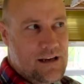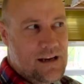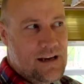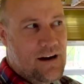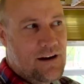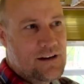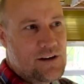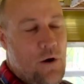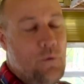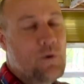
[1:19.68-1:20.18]

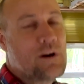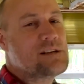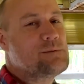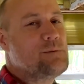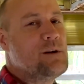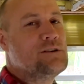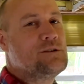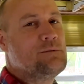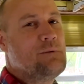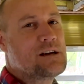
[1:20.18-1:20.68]
I don't want to
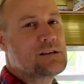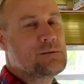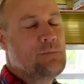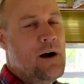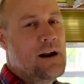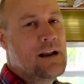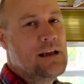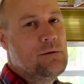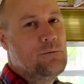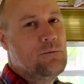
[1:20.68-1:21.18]
spend too much
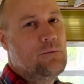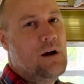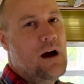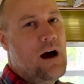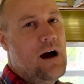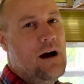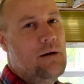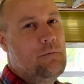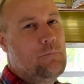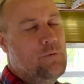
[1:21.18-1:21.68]
money
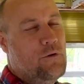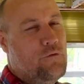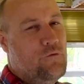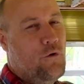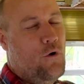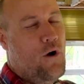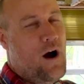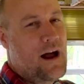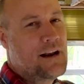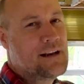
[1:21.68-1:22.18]

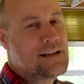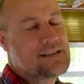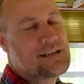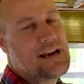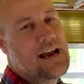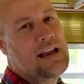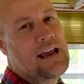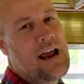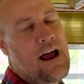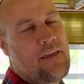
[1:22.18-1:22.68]
before
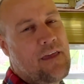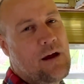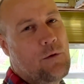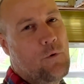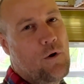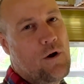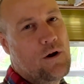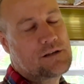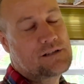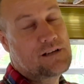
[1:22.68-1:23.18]
understanding how they
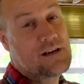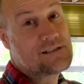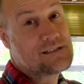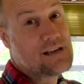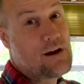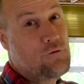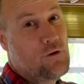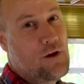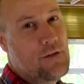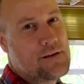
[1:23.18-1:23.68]
work. So
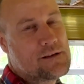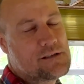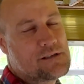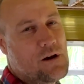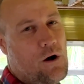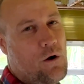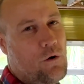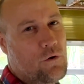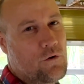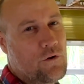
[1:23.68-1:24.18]
stuff like the
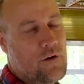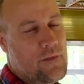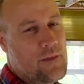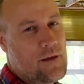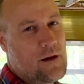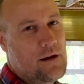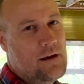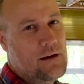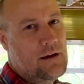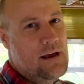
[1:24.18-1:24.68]
solar and
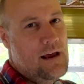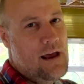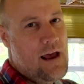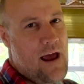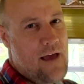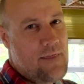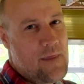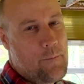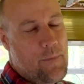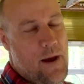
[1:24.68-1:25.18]

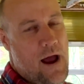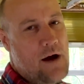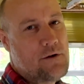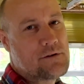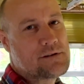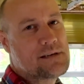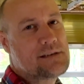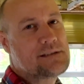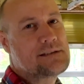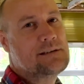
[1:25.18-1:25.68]
the power
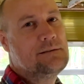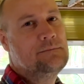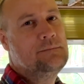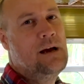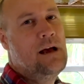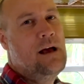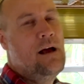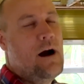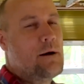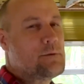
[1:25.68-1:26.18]
system,
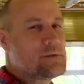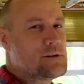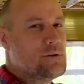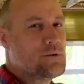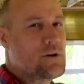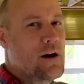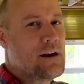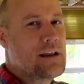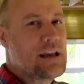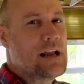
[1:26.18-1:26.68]
I'm still
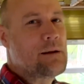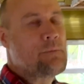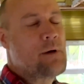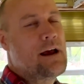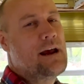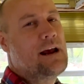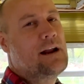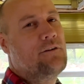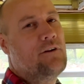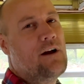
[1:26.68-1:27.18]
kind of getting my
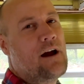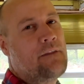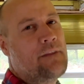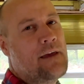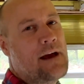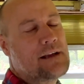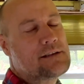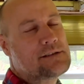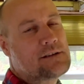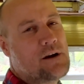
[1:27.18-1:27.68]
head around
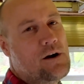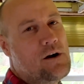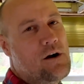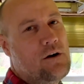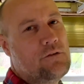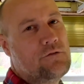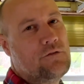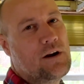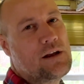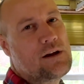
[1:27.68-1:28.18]
that. So
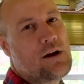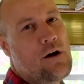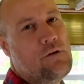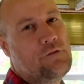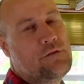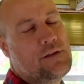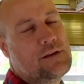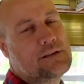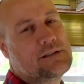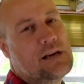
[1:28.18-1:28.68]
I've really gone
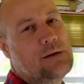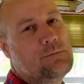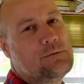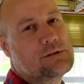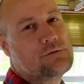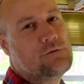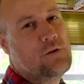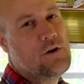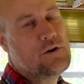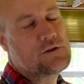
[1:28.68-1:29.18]
for the
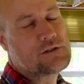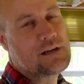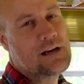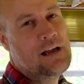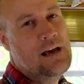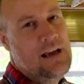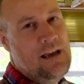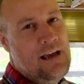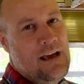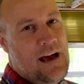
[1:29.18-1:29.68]
cheapest version.
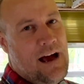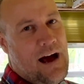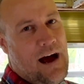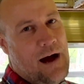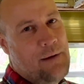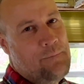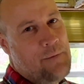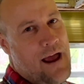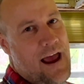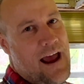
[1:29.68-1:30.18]

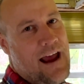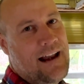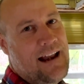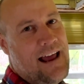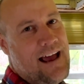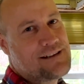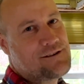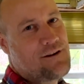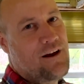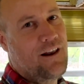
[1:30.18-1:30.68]
And
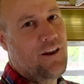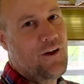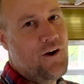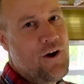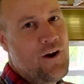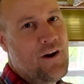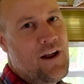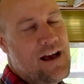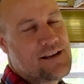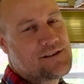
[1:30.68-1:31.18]
as I
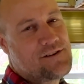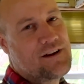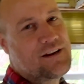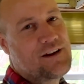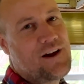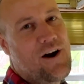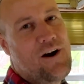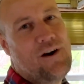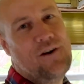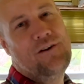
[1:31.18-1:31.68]
learn, as I
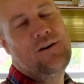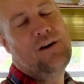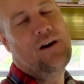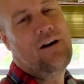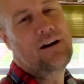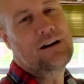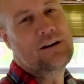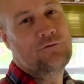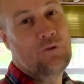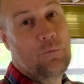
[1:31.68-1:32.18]
go,
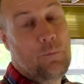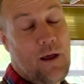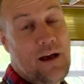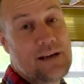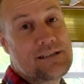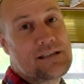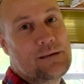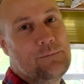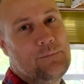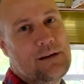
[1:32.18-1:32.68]
I can
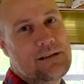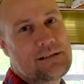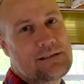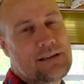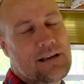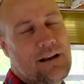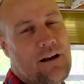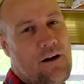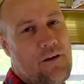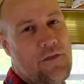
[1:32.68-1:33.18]
replace the bits
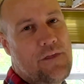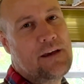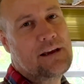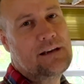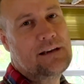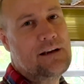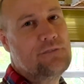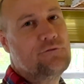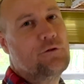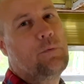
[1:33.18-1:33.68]
that I
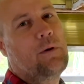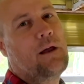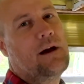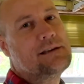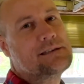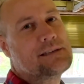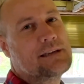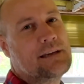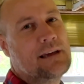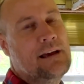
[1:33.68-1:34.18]
think need
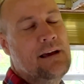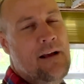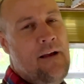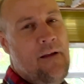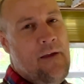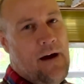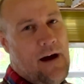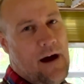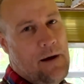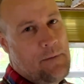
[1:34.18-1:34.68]
replacing
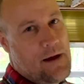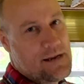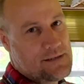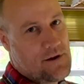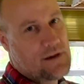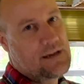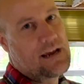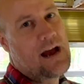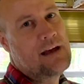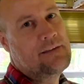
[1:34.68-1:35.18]
as
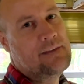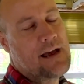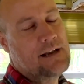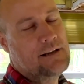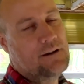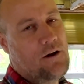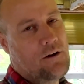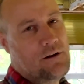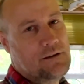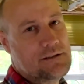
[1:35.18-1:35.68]
I gain that
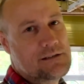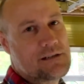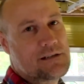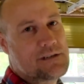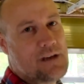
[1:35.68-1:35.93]
knowledge.